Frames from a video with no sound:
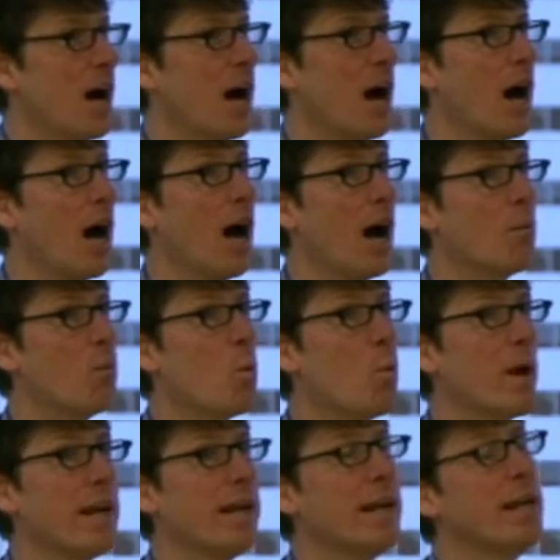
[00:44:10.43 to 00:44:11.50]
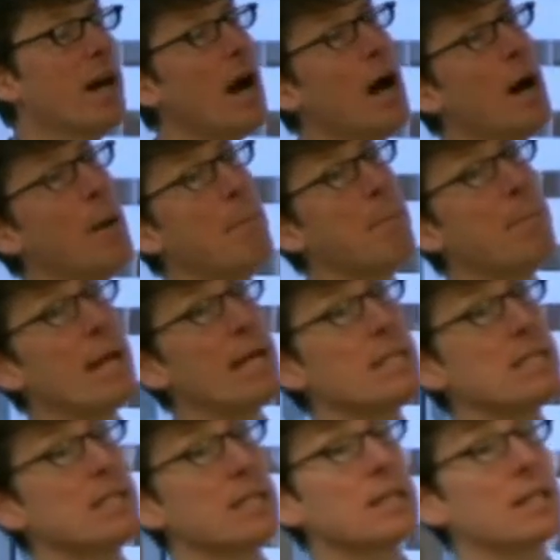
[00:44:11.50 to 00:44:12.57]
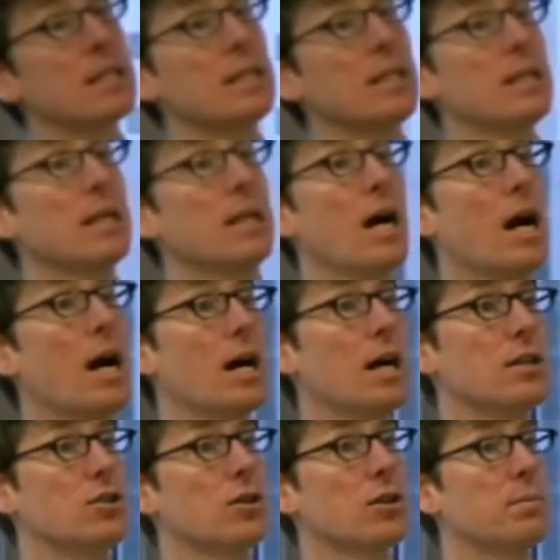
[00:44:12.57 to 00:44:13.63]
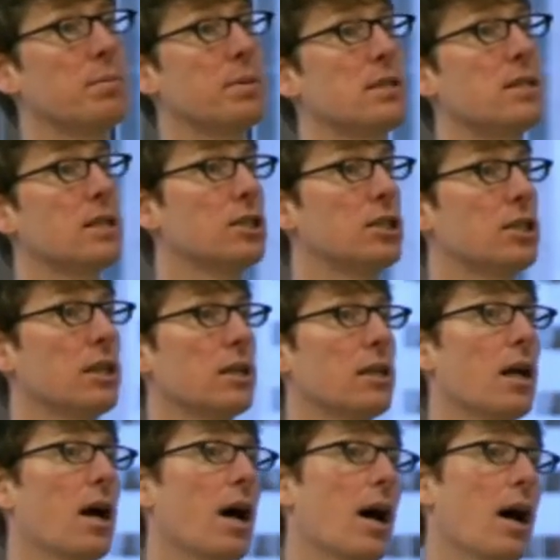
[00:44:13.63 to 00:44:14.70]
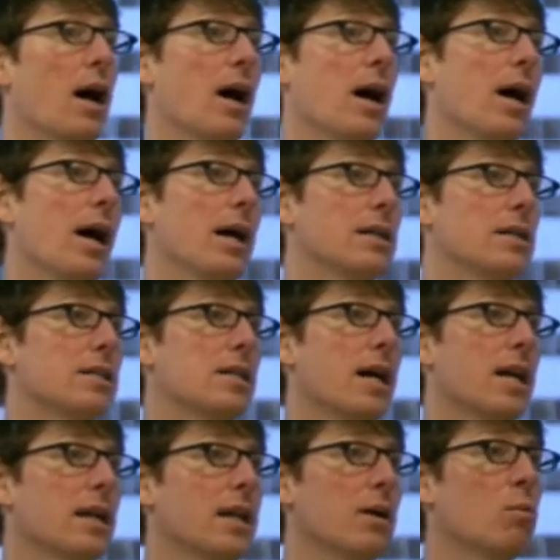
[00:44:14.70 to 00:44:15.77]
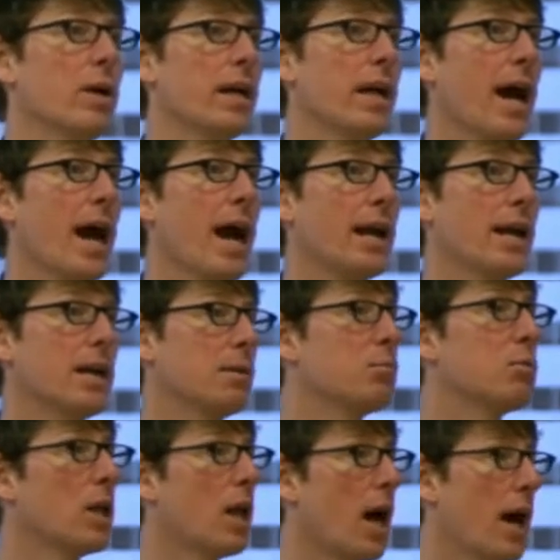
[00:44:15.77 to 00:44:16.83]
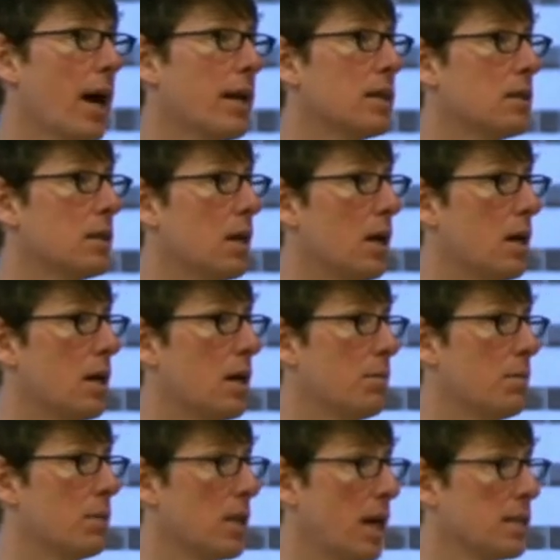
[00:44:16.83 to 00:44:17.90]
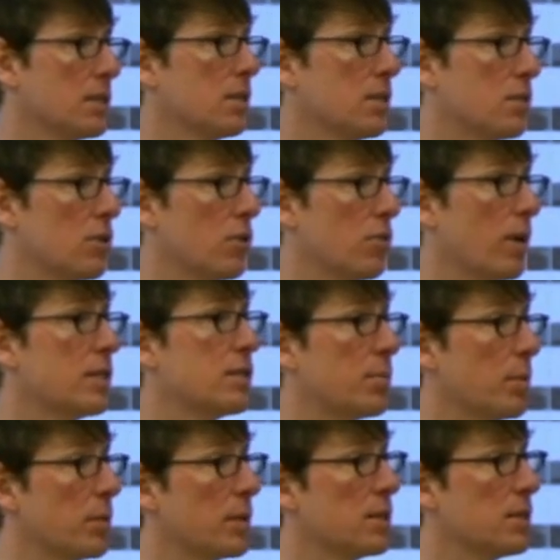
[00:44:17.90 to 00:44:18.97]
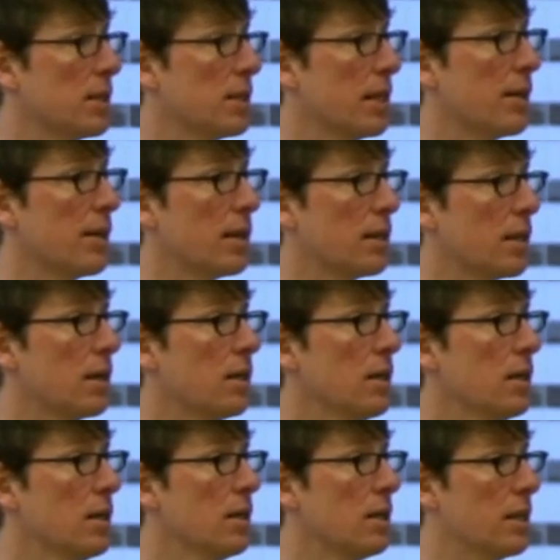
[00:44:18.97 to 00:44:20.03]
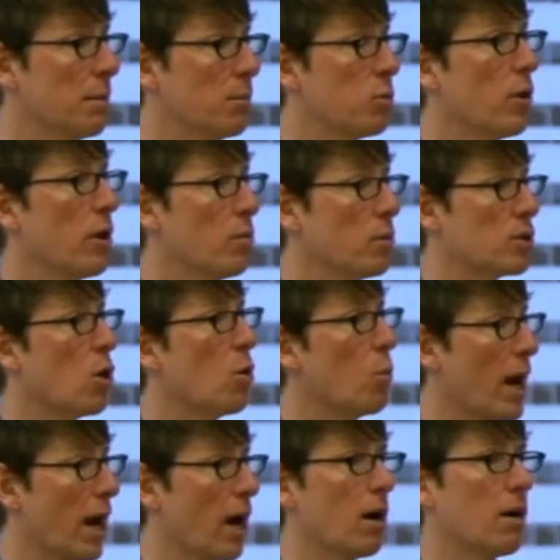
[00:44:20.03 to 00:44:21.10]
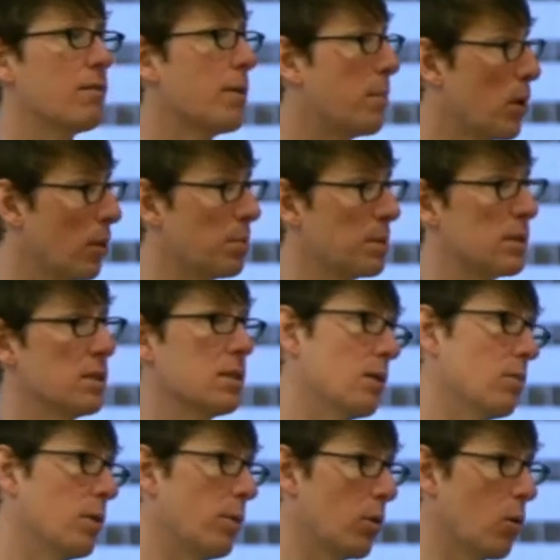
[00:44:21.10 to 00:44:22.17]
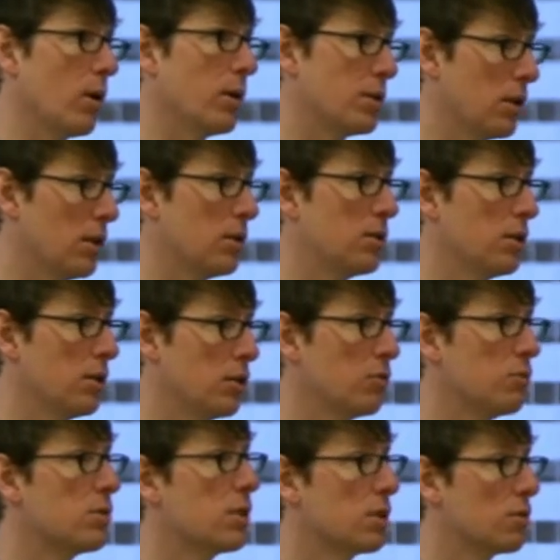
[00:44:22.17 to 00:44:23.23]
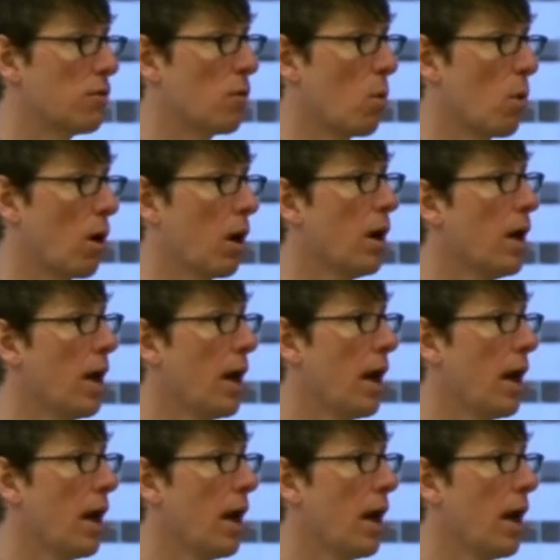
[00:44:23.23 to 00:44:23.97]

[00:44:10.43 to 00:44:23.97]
Uh, we um, basically uh, took the position uh, and decided that we had an implied um, license to the rights of publicity and that the, the employee was aware of the purposes that we sure. were going to, to use this for.